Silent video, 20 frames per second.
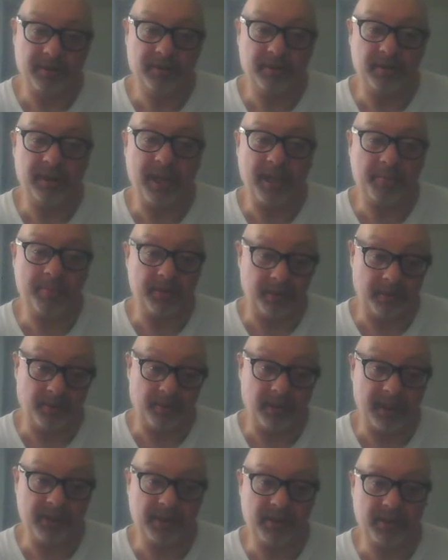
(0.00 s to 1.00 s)
Could happen.
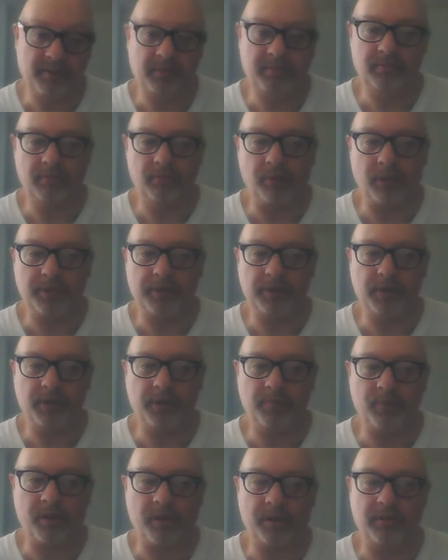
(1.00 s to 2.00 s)
Let's watch it
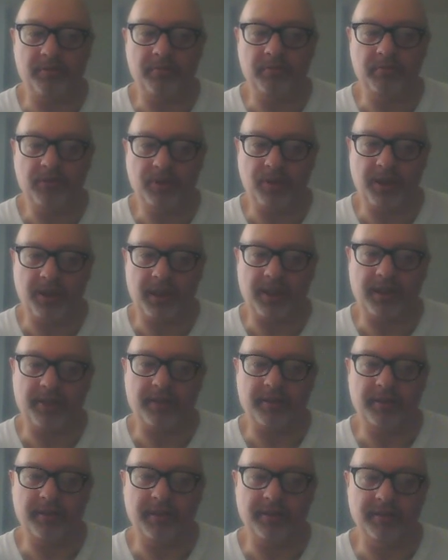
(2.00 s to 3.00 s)
tomorrow
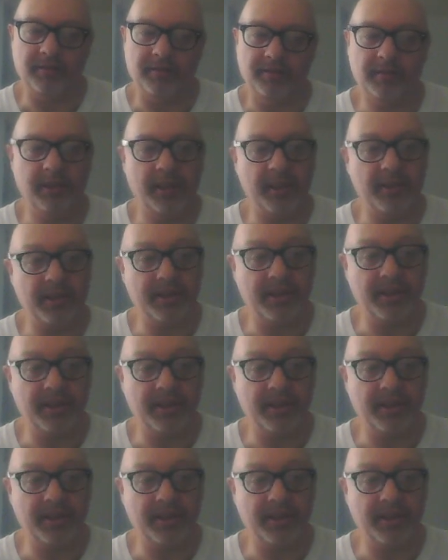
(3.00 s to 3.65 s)
together as a